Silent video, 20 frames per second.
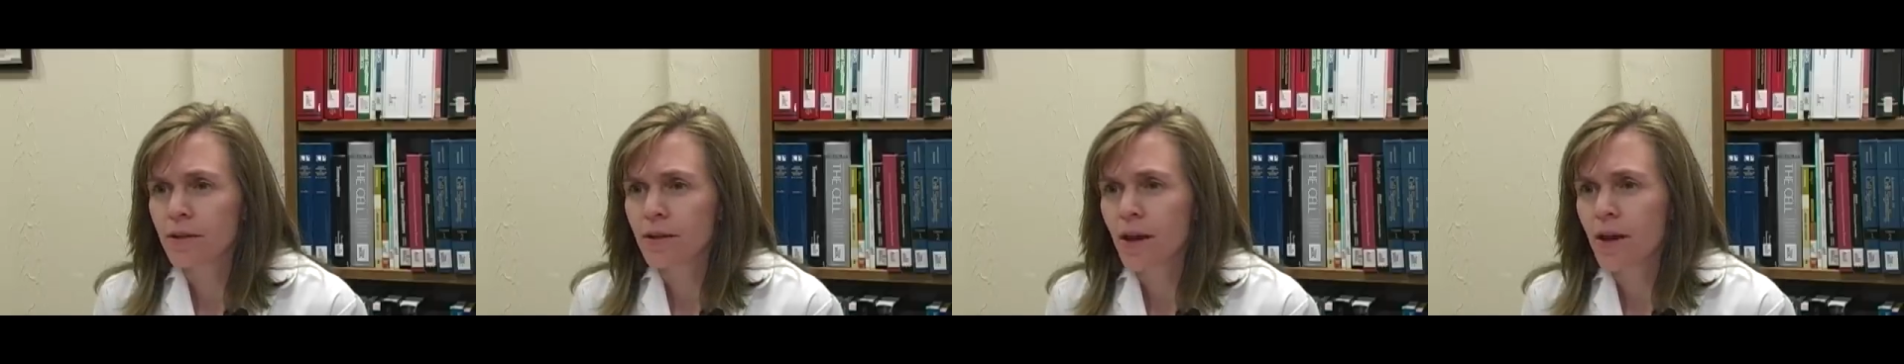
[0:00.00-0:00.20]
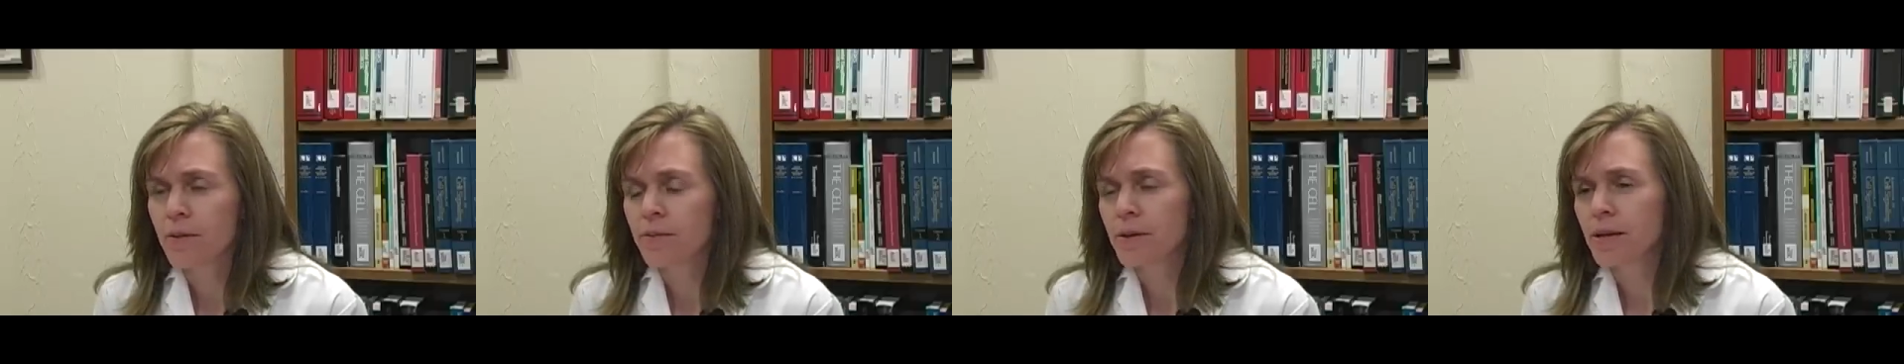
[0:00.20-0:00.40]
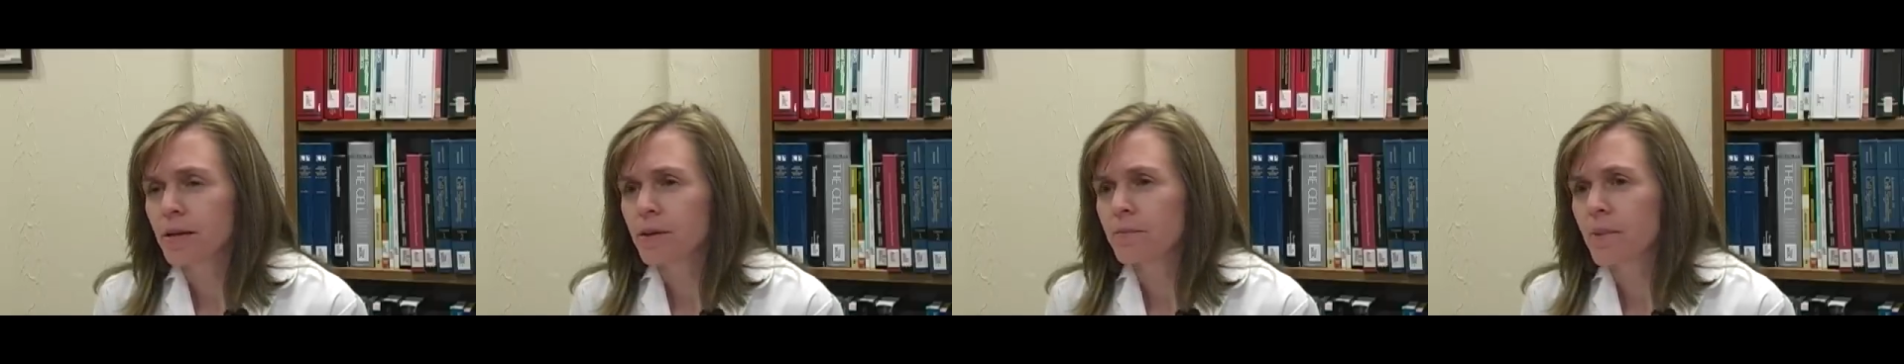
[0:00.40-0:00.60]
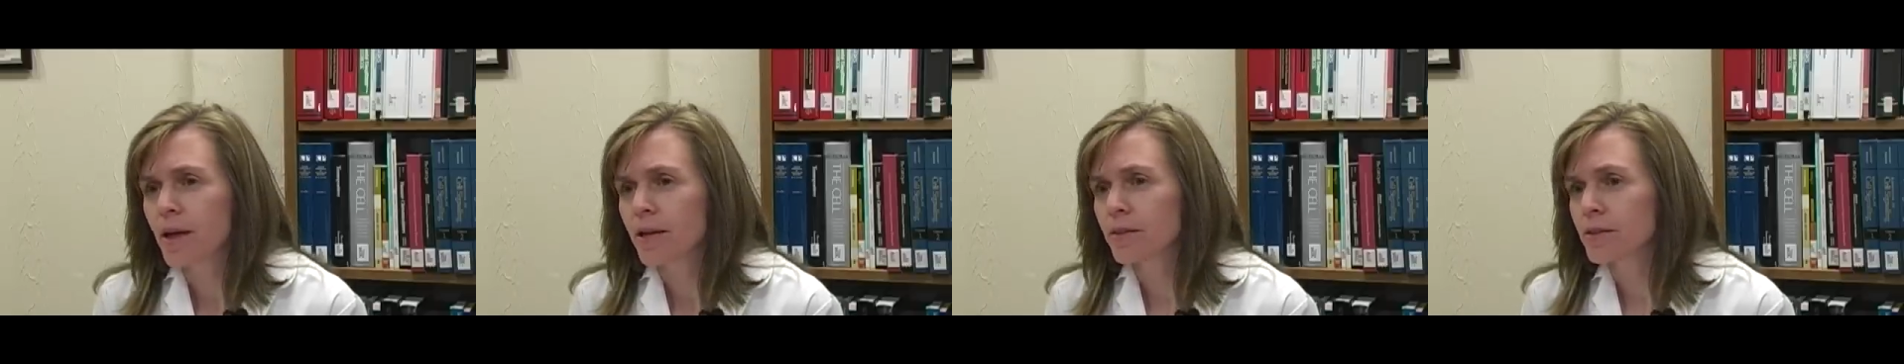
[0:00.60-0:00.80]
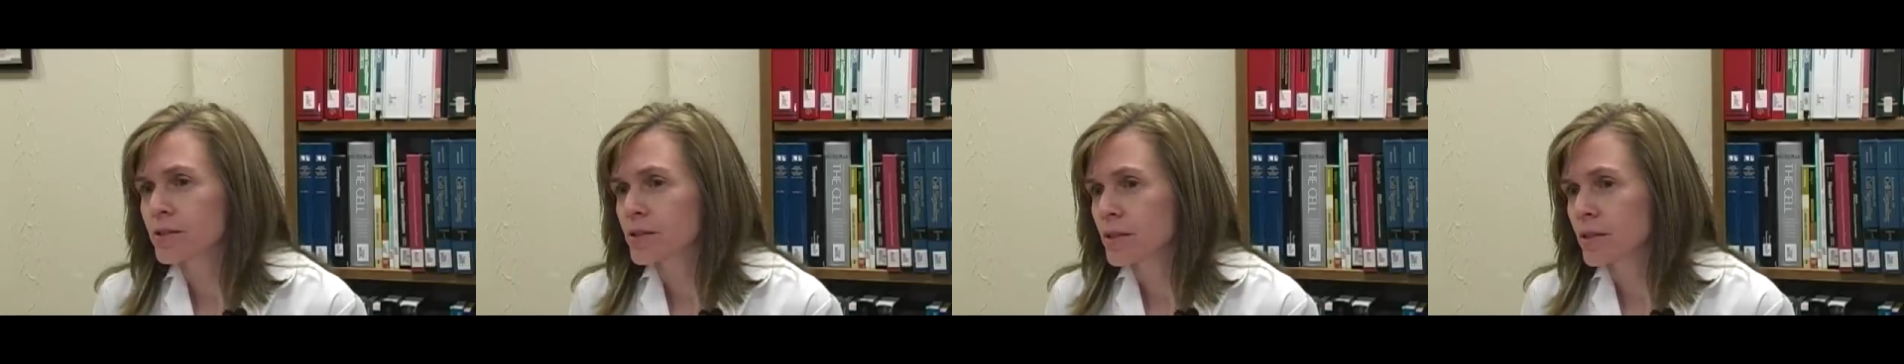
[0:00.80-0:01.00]
coming
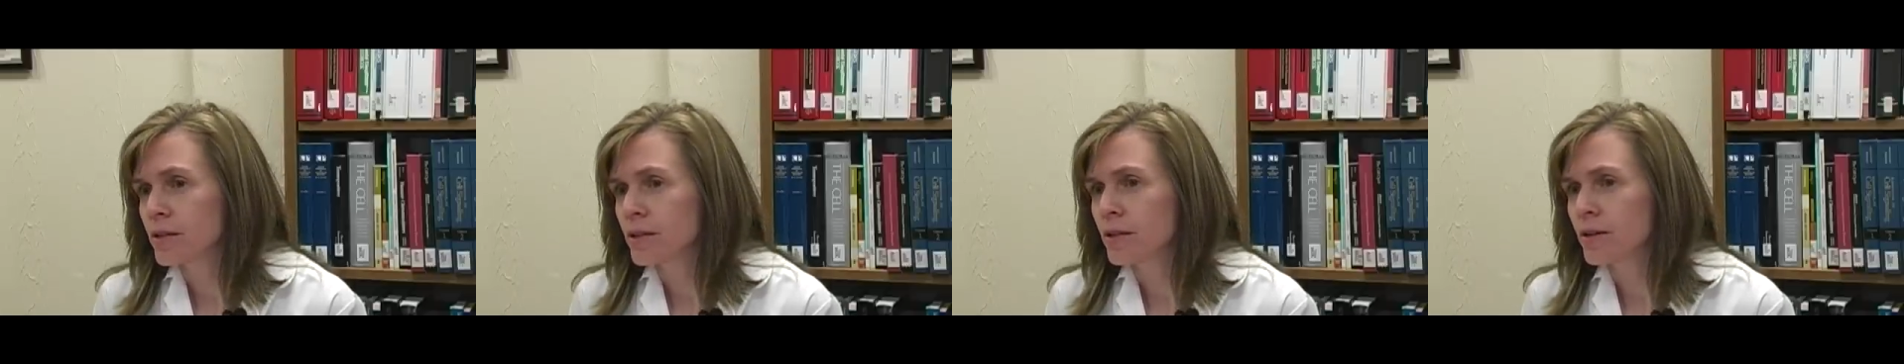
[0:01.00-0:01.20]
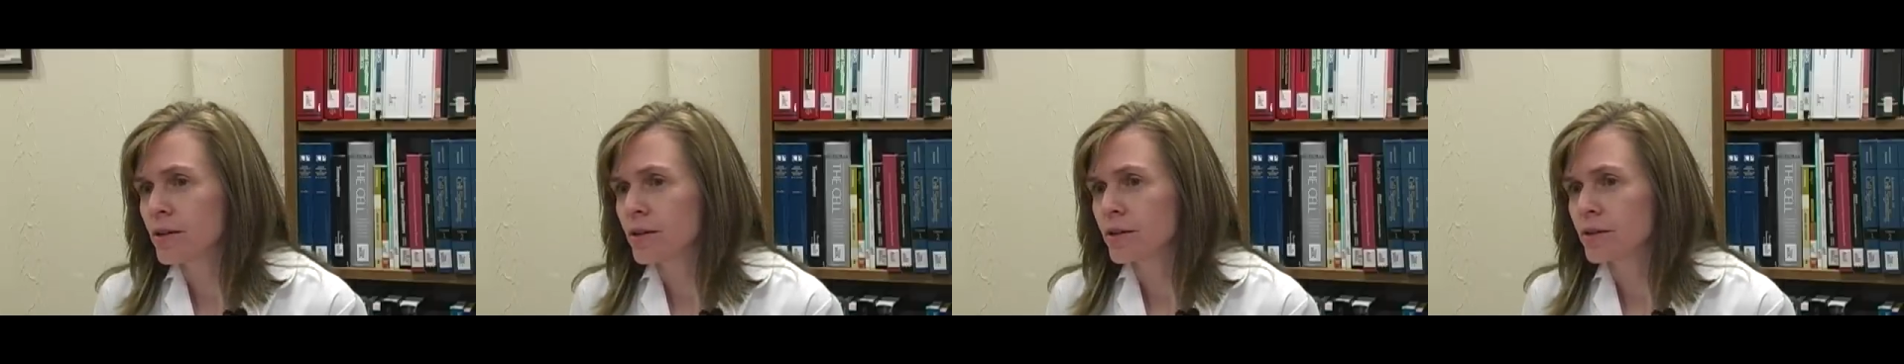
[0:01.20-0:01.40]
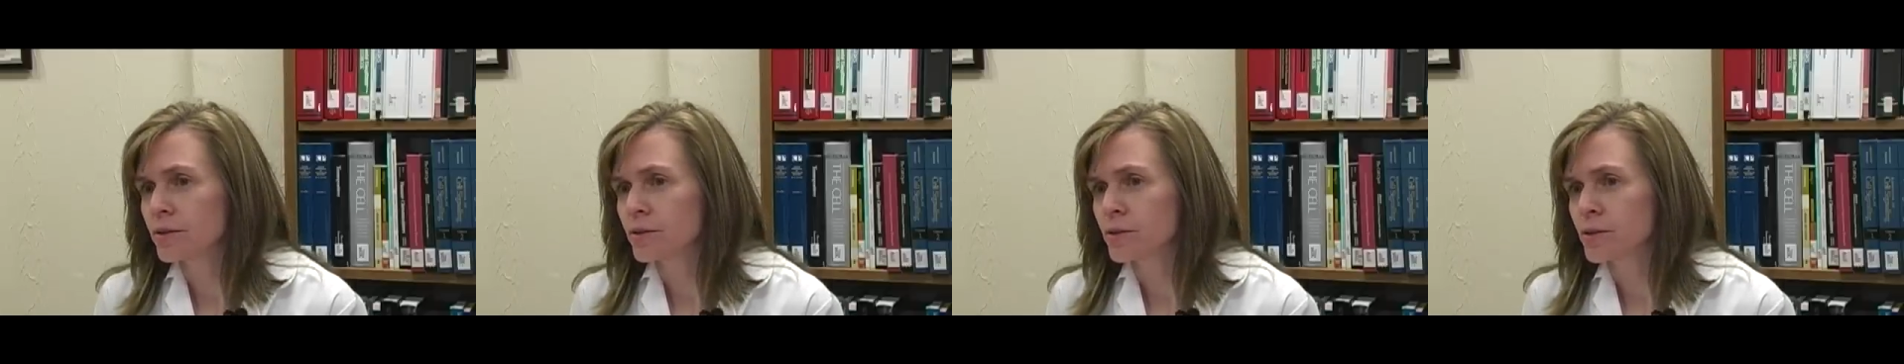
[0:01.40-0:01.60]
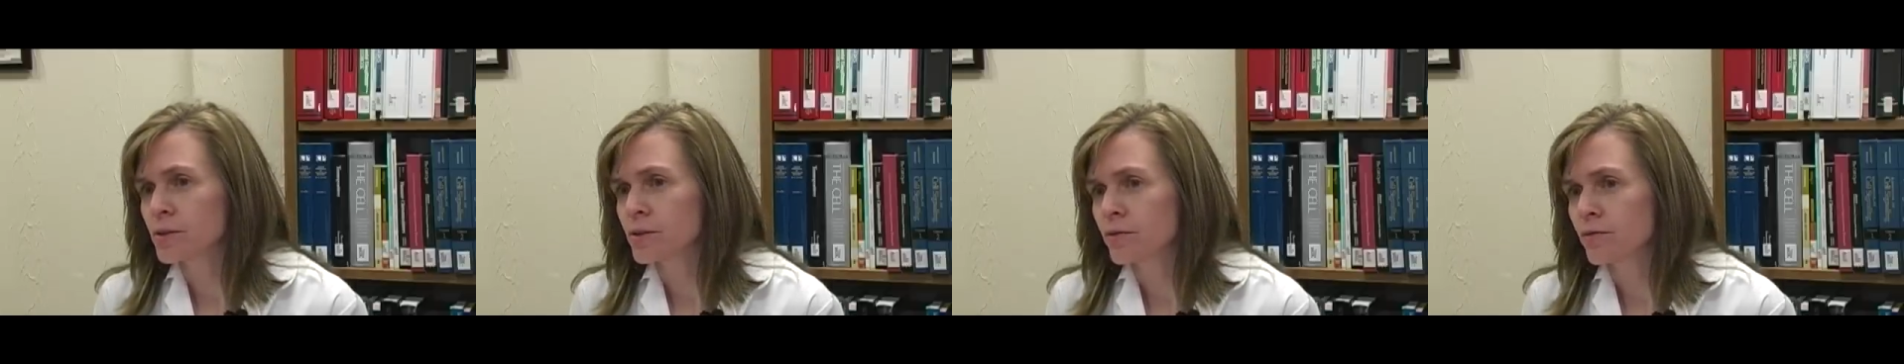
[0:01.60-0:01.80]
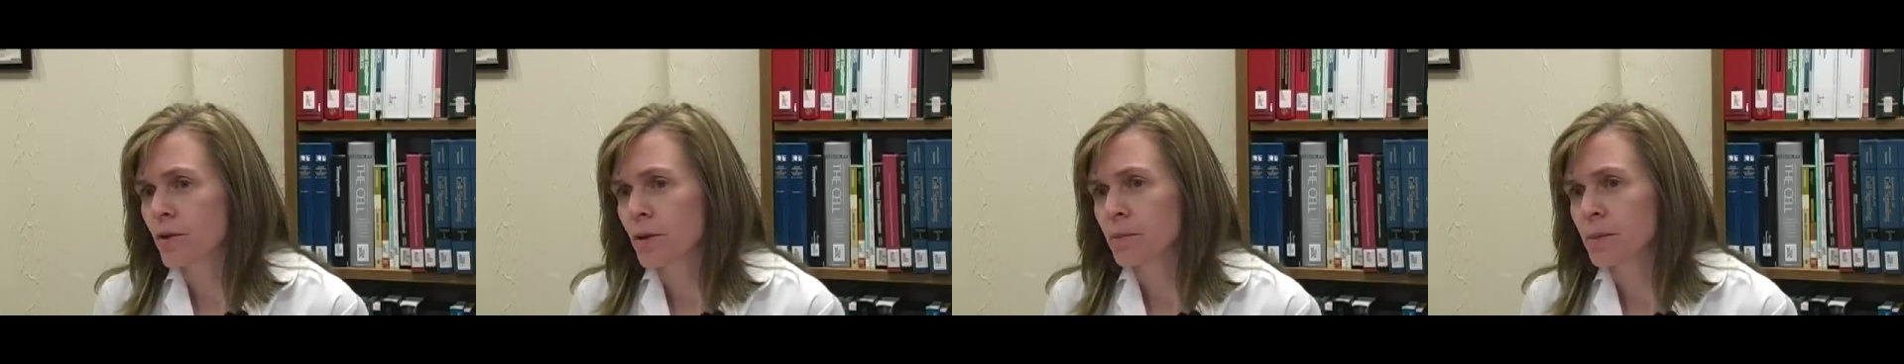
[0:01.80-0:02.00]
months and years
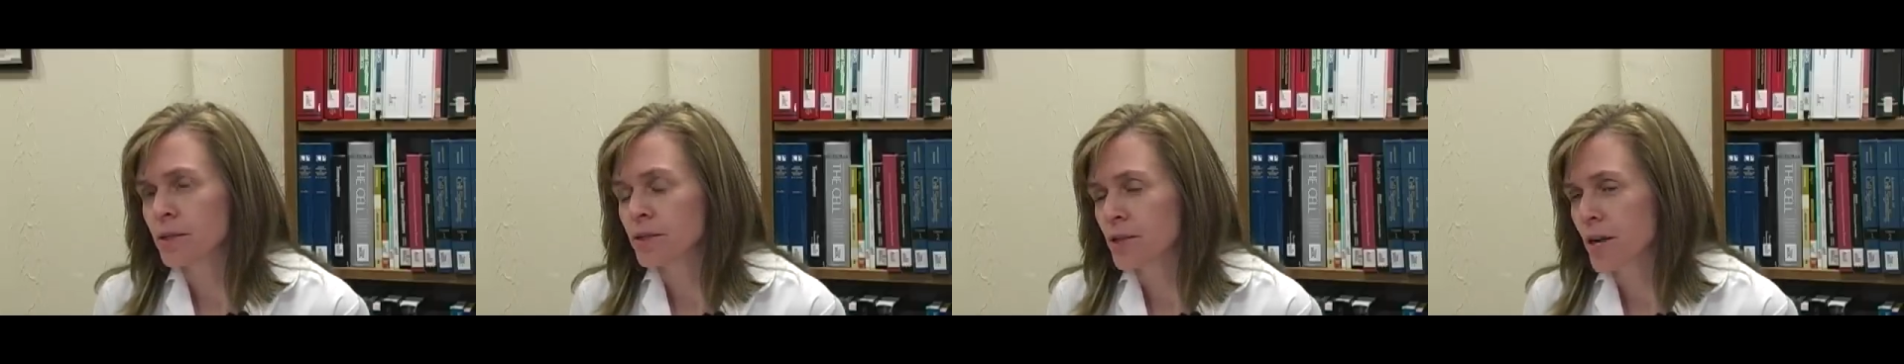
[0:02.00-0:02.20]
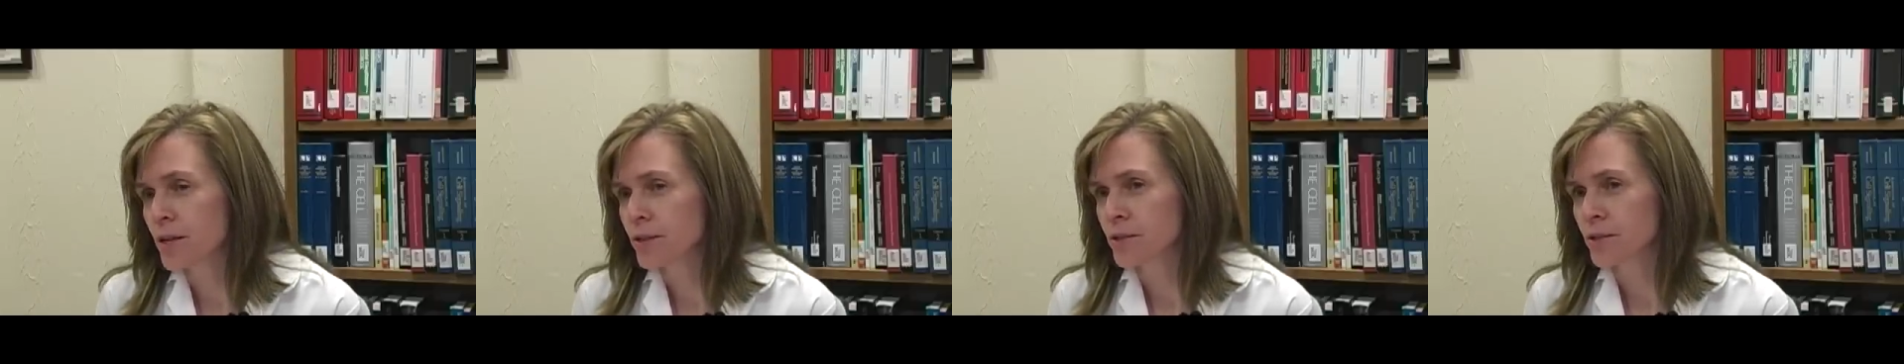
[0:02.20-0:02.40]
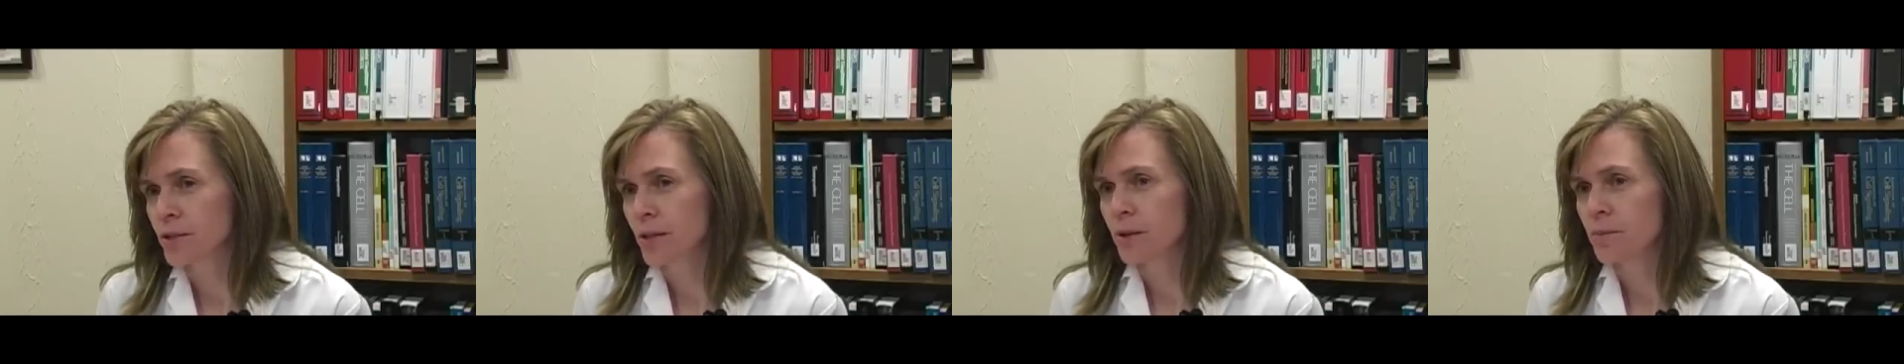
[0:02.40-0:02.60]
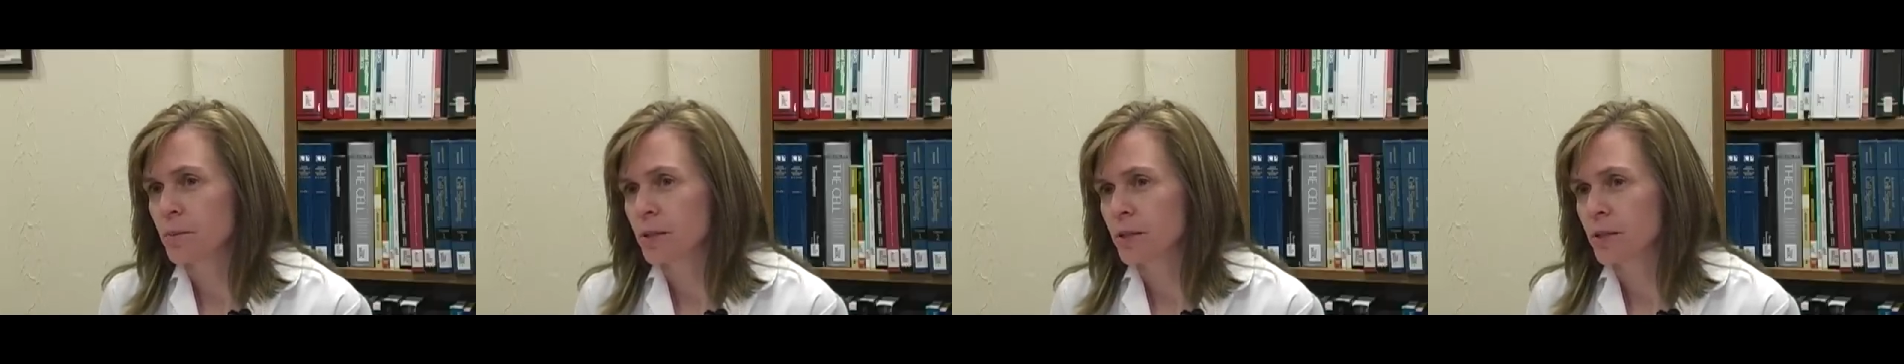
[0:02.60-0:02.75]
from ingesting